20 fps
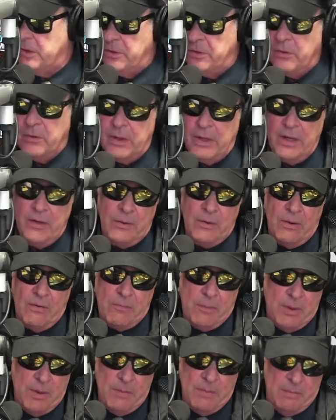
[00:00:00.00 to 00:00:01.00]
do it. I don't know if
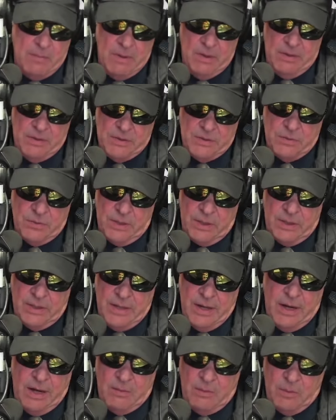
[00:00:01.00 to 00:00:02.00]
anybody is doing it
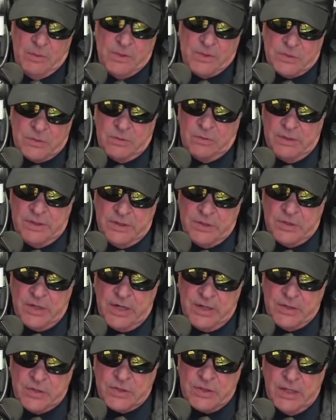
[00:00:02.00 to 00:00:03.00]
now, but we certainly
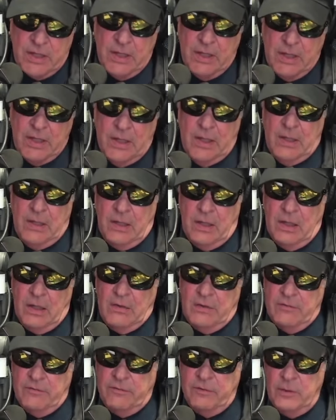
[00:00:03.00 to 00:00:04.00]
changed
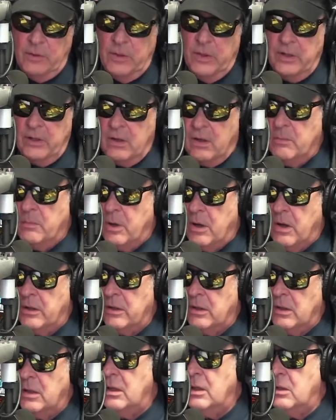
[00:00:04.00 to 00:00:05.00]
the fluid in our
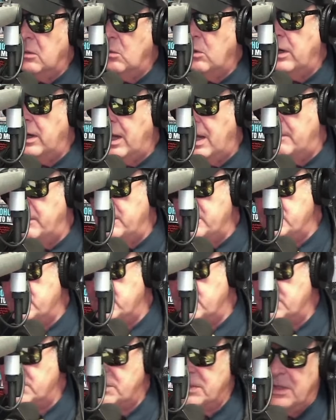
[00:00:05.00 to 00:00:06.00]
bottle. What happens
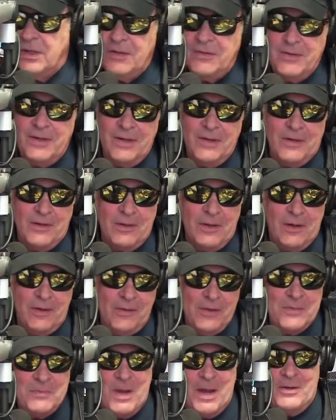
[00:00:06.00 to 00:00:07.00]
is that a lot of
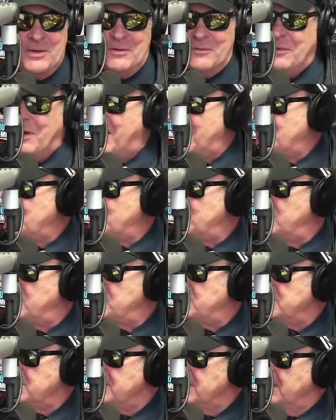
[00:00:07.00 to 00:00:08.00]
these
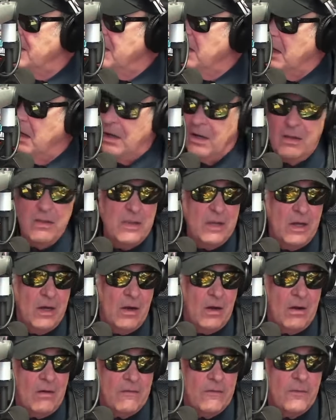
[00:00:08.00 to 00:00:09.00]
manufacturers, they
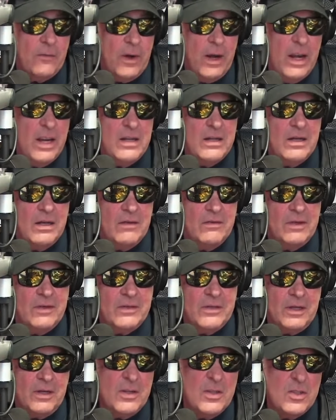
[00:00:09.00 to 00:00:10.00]
are afraid that
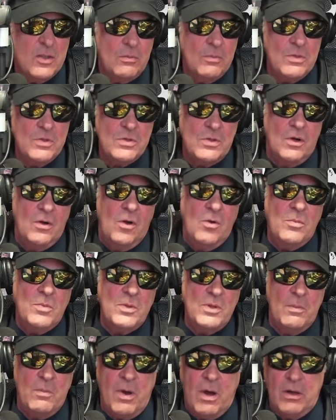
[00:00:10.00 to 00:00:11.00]
the consumer is going to open
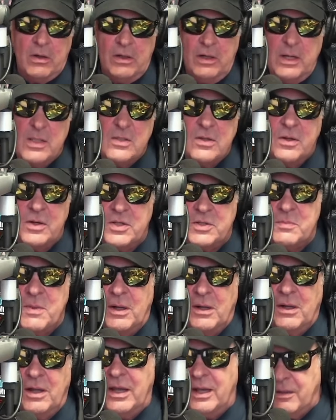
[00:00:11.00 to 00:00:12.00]
the bottle and it's going to
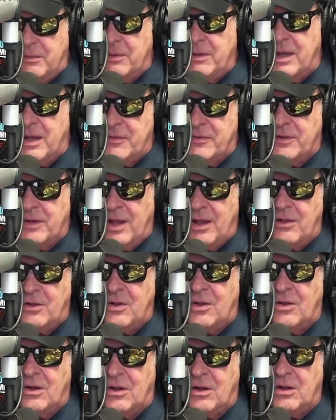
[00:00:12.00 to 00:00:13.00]
smell like ethyl
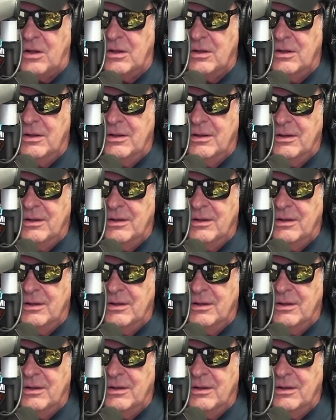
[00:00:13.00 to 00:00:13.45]
alcohol. Yeah.